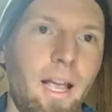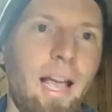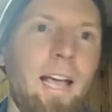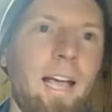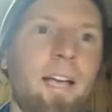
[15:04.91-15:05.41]

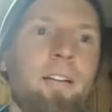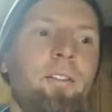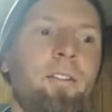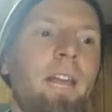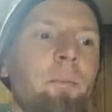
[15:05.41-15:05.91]

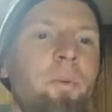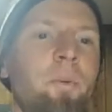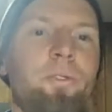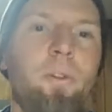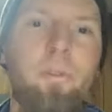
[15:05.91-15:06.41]
And that
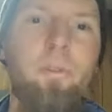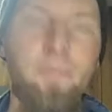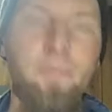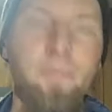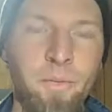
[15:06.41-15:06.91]
puts all of
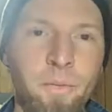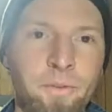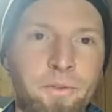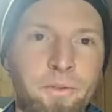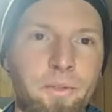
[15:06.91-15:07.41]
us at
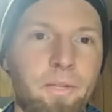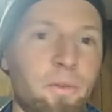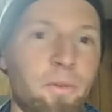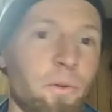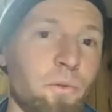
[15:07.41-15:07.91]
risk,
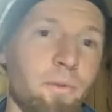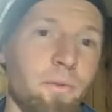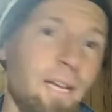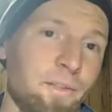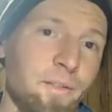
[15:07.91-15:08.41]
even those who are
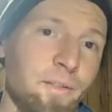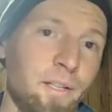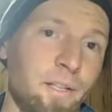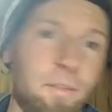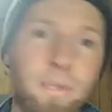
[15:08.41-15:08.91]

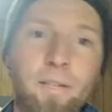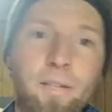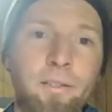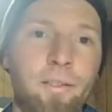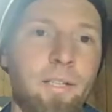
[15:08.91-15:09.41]
vaccinated, because
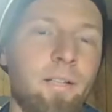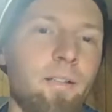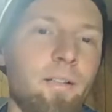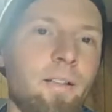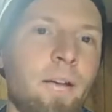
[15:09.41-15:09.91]
it
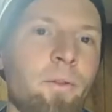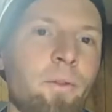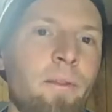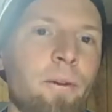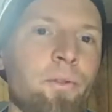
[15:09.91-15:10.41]
can allow the
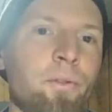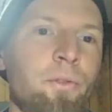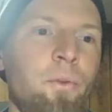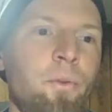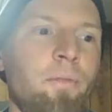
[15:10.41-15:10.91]
virus
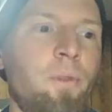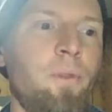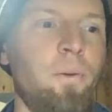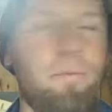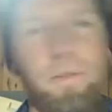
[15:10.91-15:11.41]
to
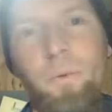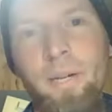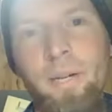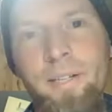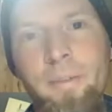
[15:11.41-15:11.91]
evolve in a
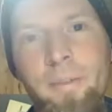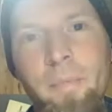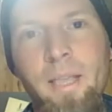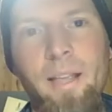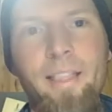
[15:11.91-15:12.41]
way
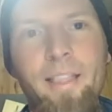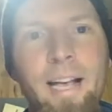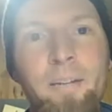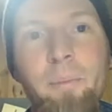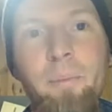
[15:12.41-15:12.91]

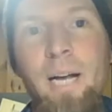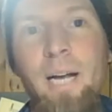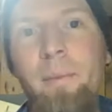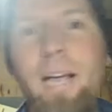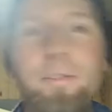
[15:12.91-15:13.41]
that
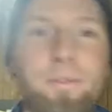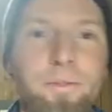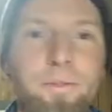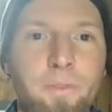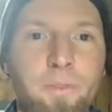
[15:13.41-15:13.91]

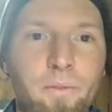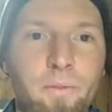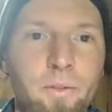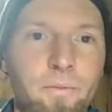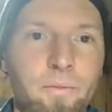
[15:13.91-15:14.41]
bypasses some of
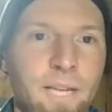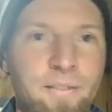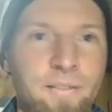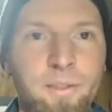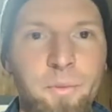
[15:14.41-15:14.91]
our
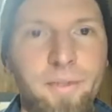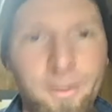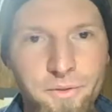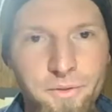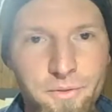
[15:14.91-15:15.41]
vaccine
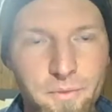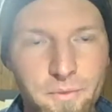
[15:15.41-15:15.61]
protections.